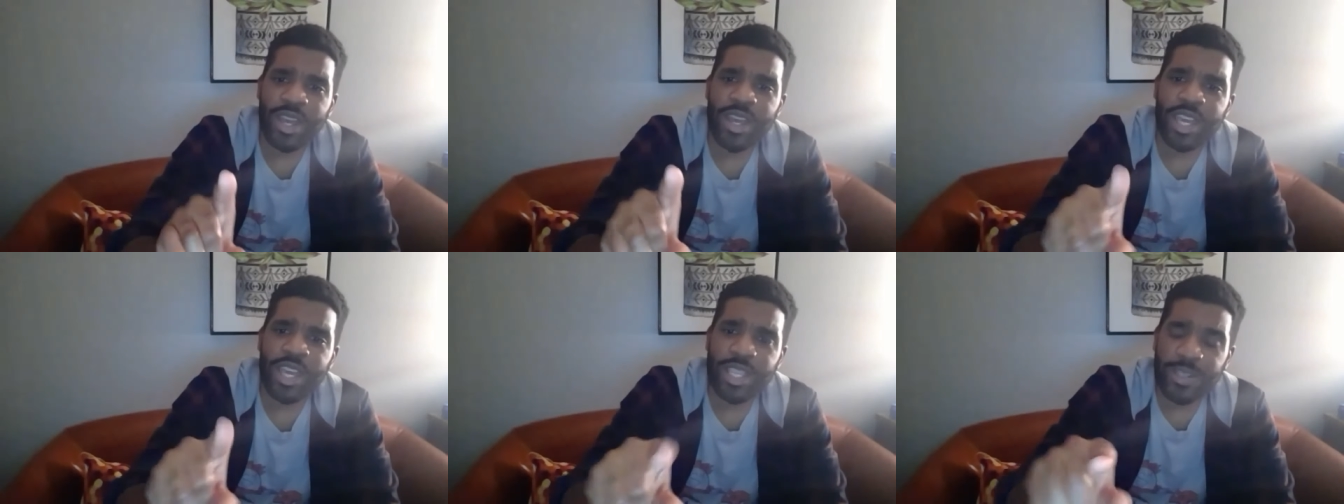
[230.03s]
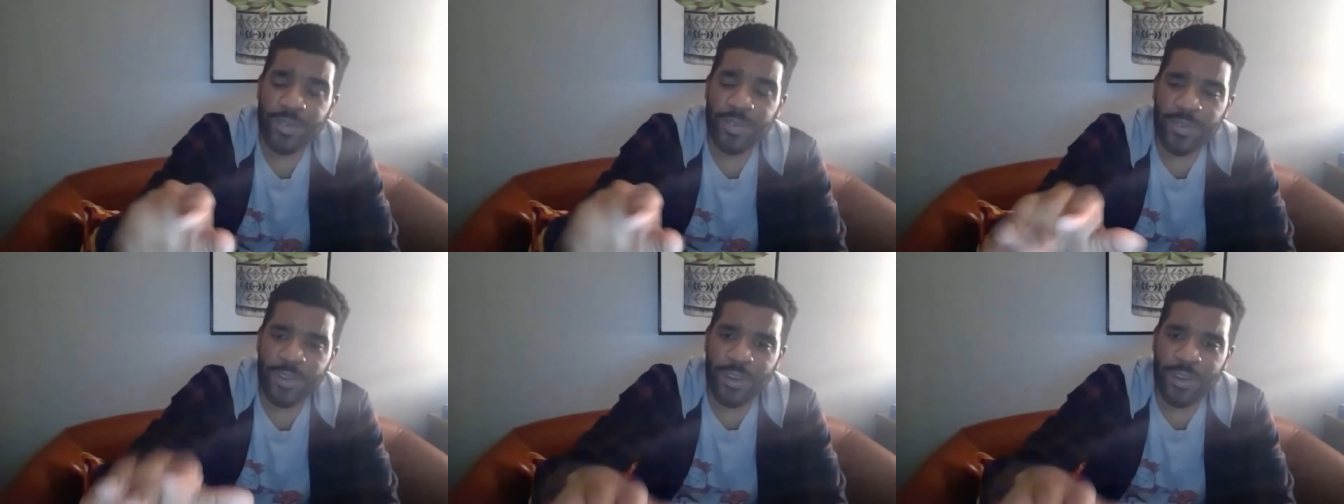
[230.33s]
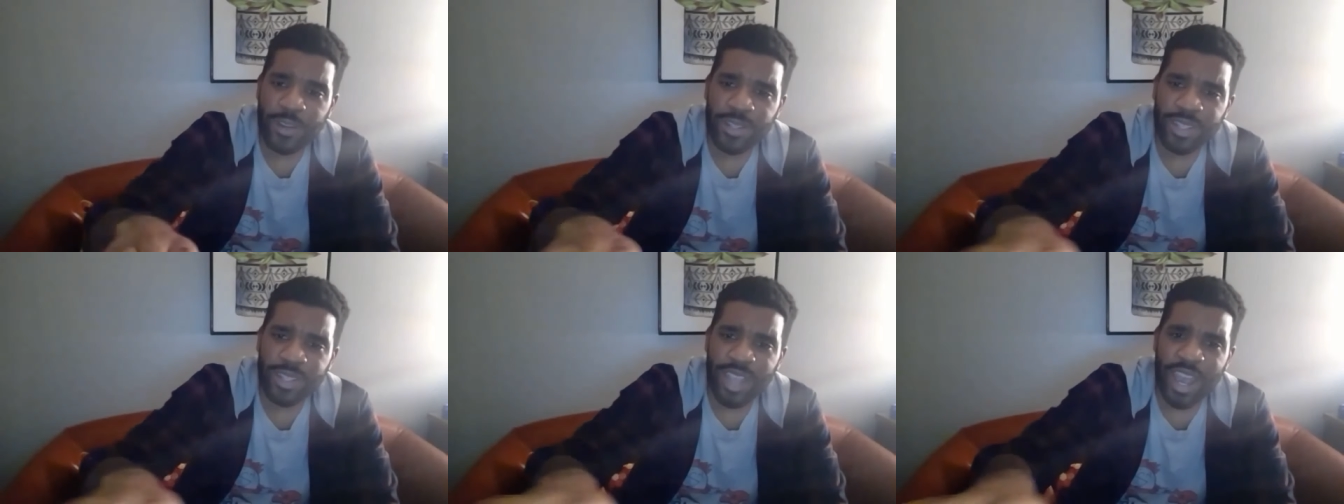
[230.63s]
His
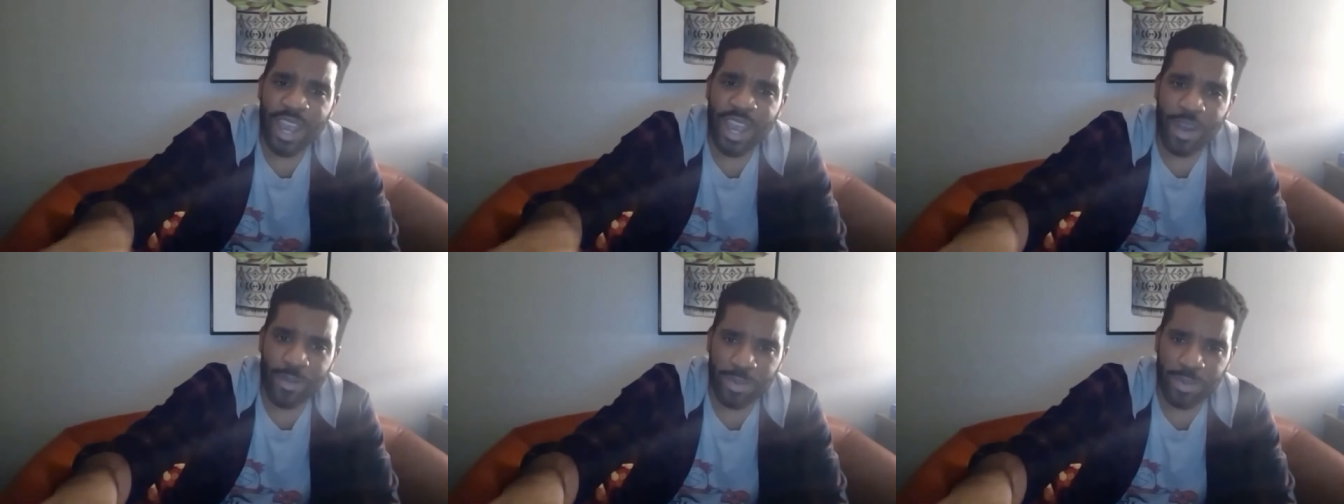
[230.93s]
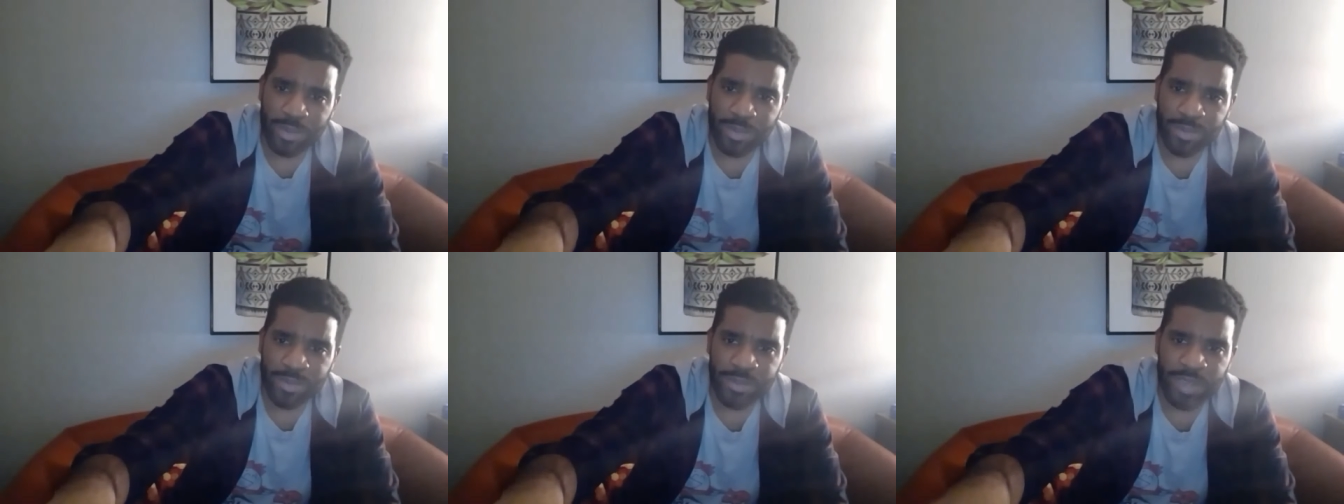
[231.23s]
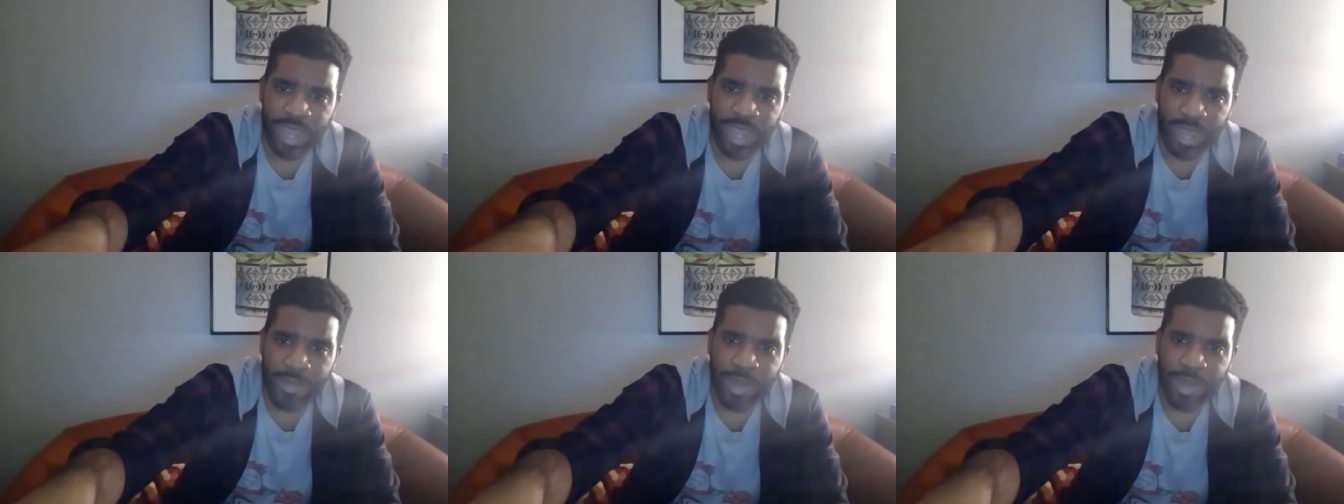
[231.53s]
first album
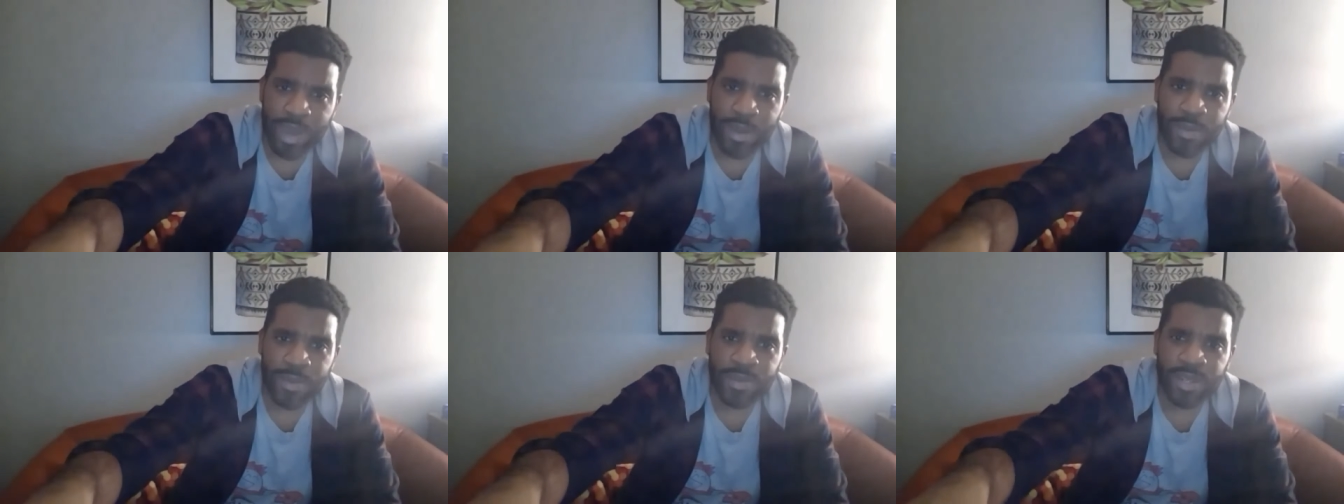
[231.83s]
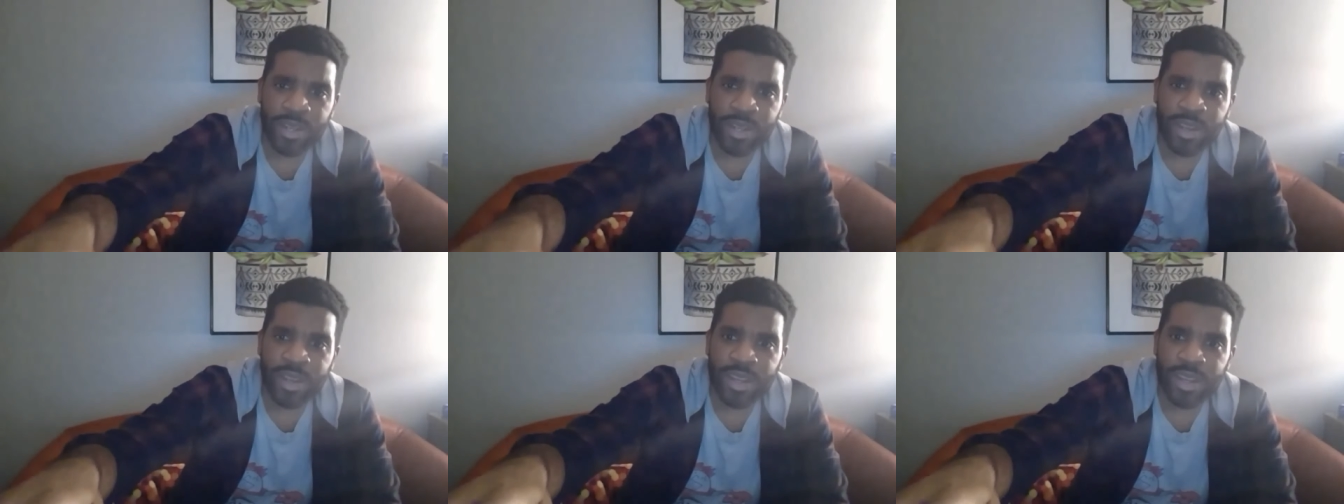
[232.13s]
came out,